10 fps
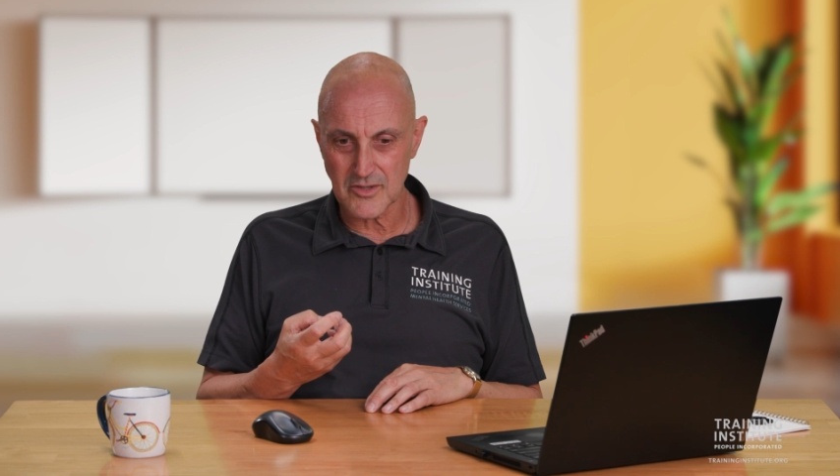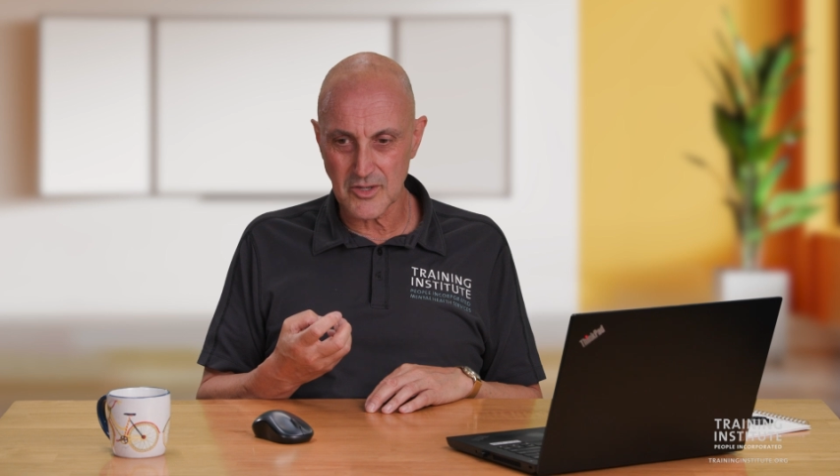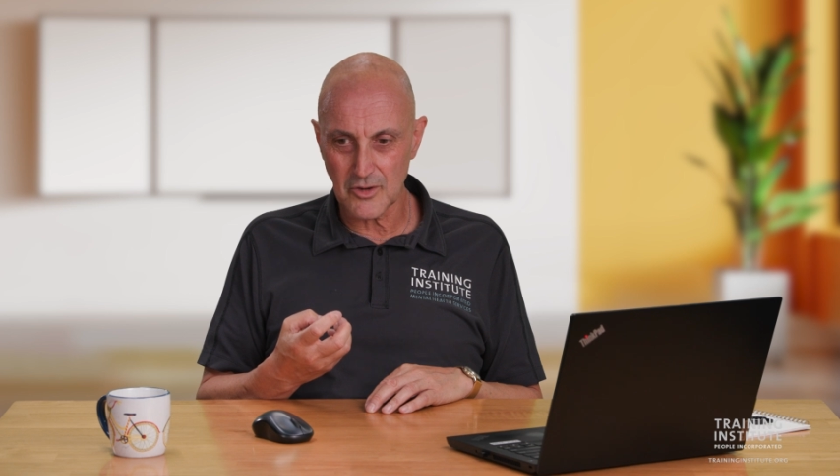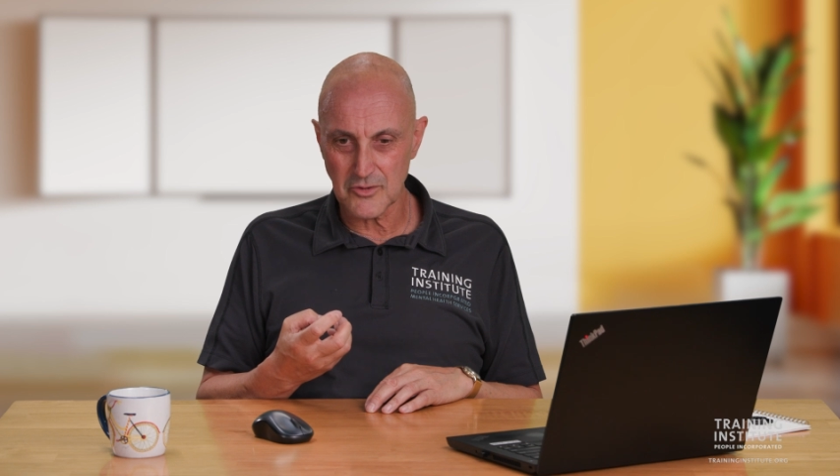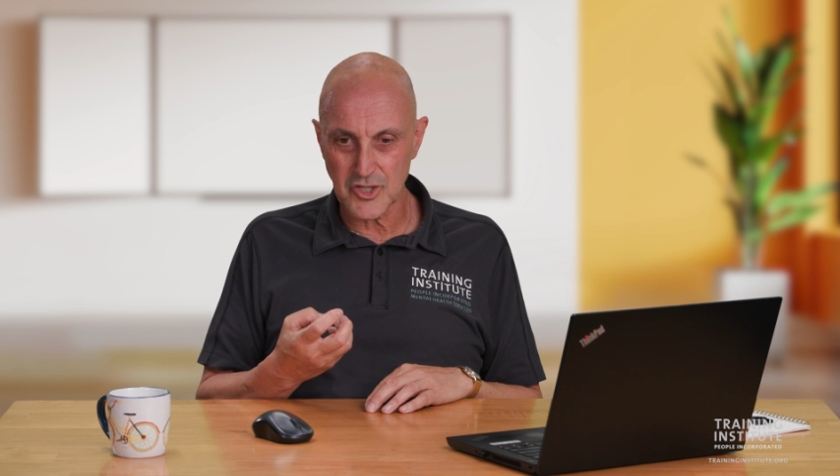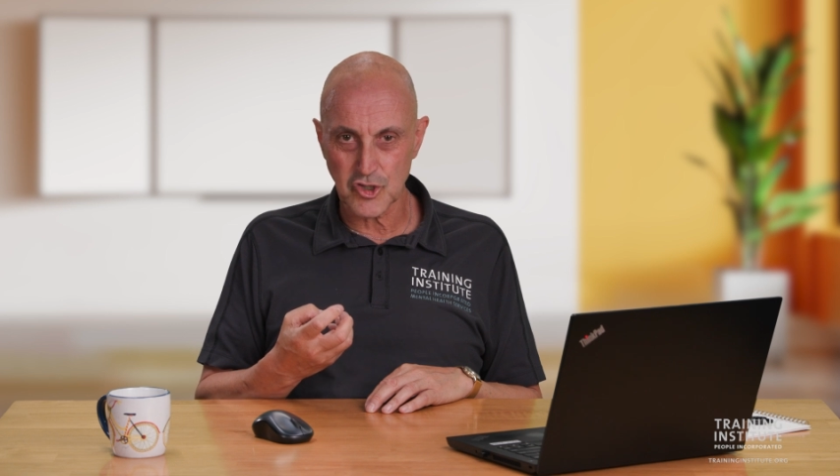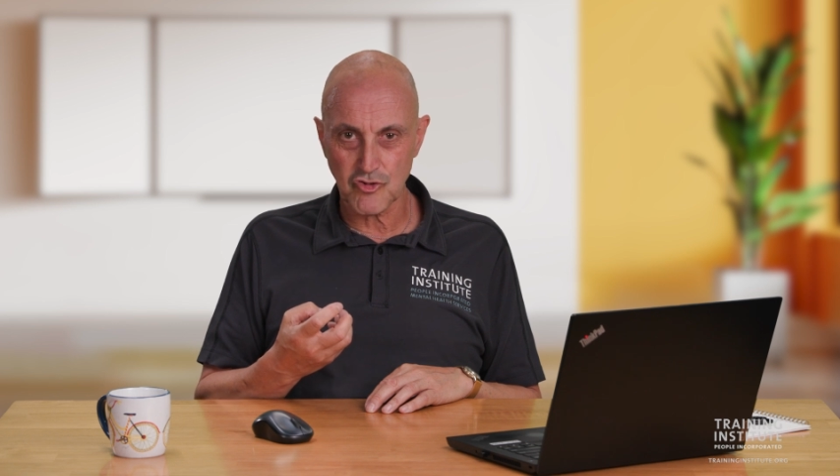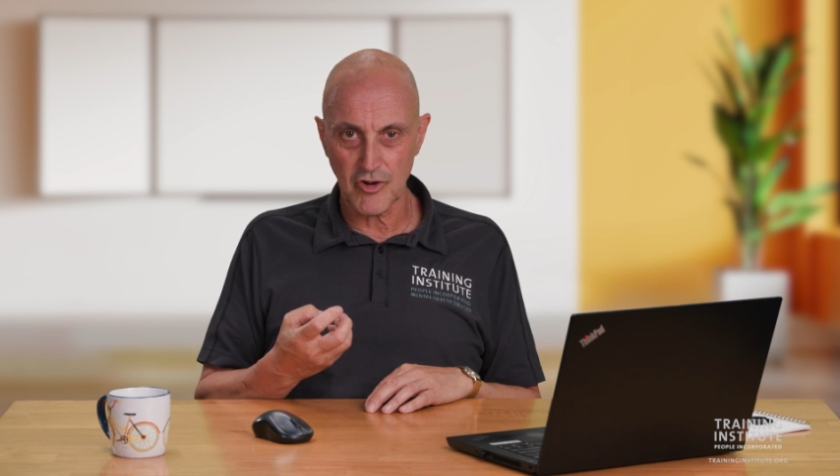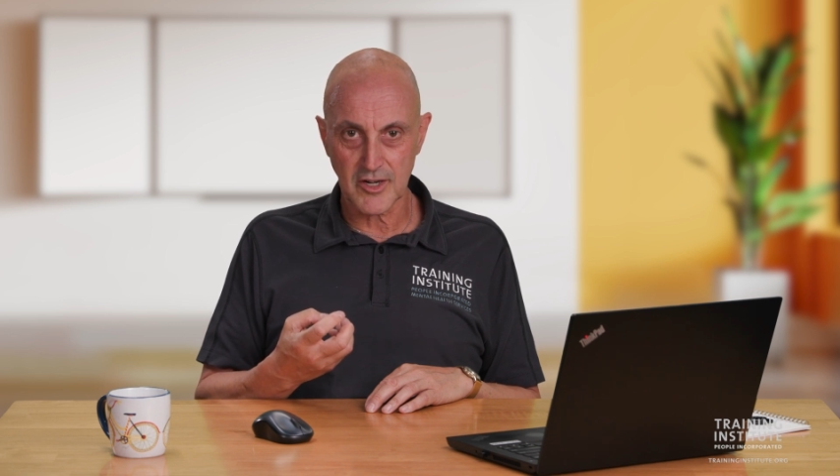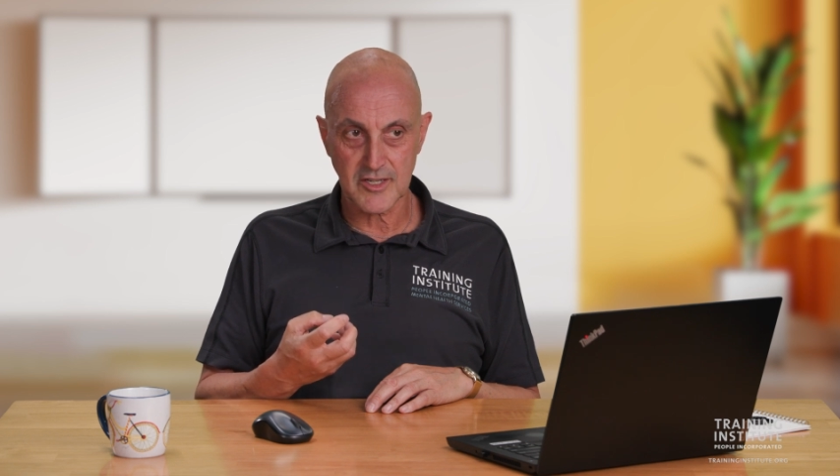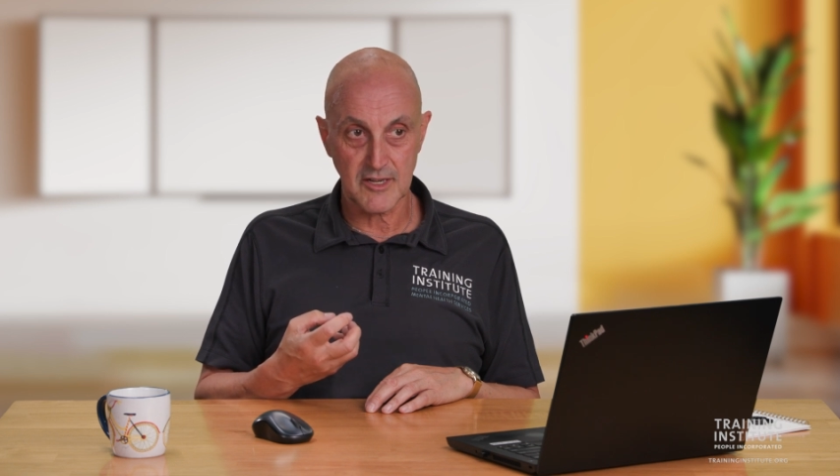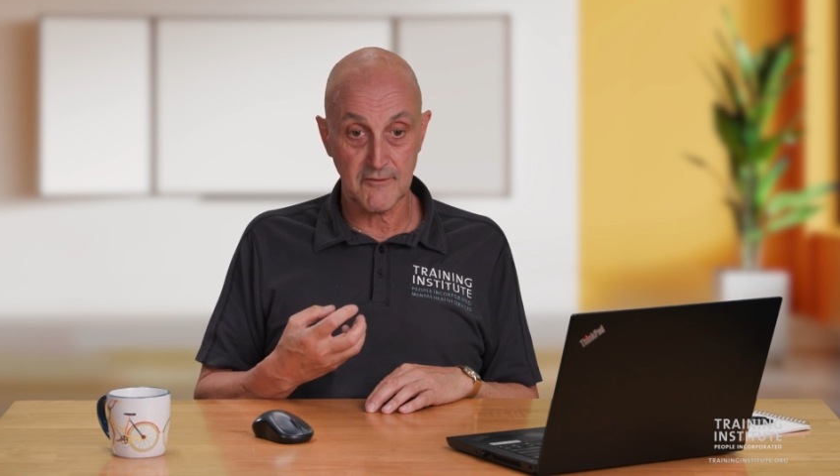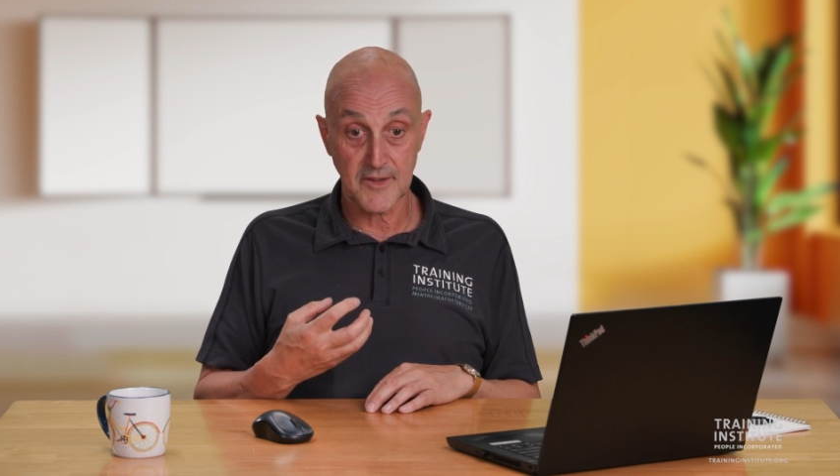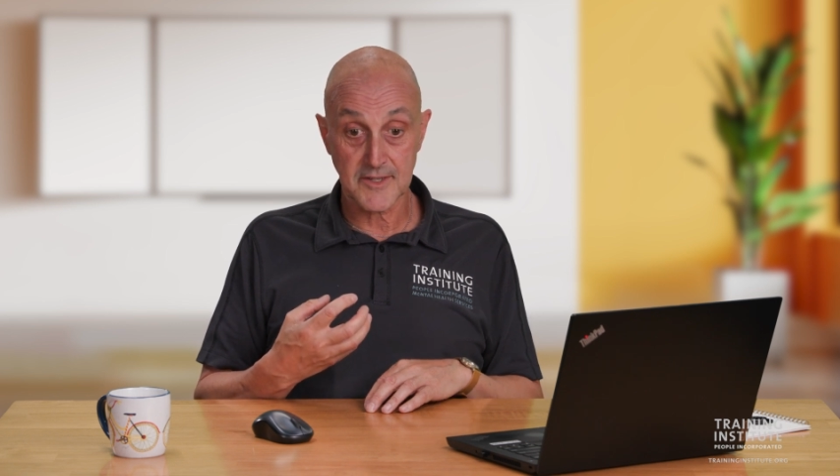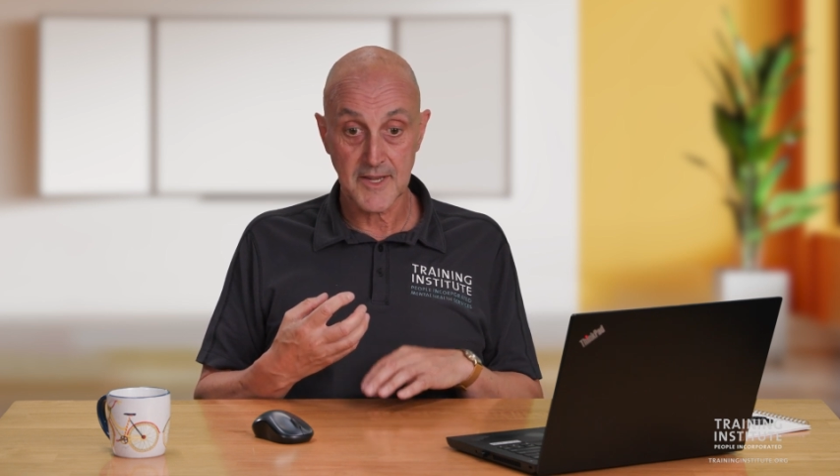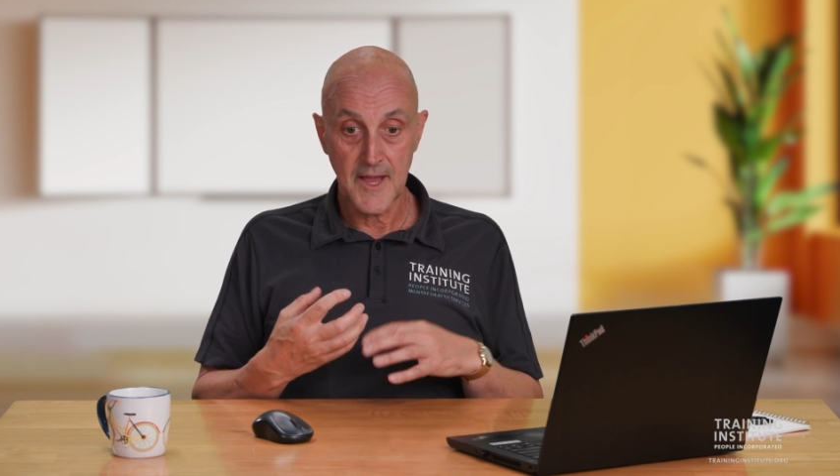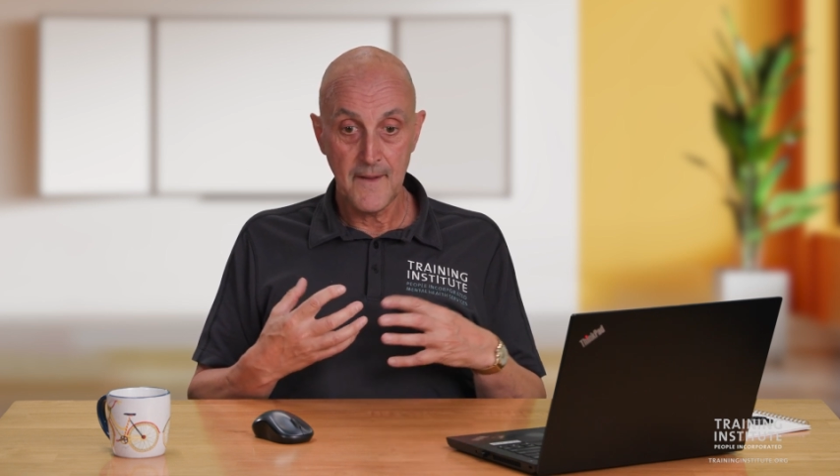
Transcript: so destructive, is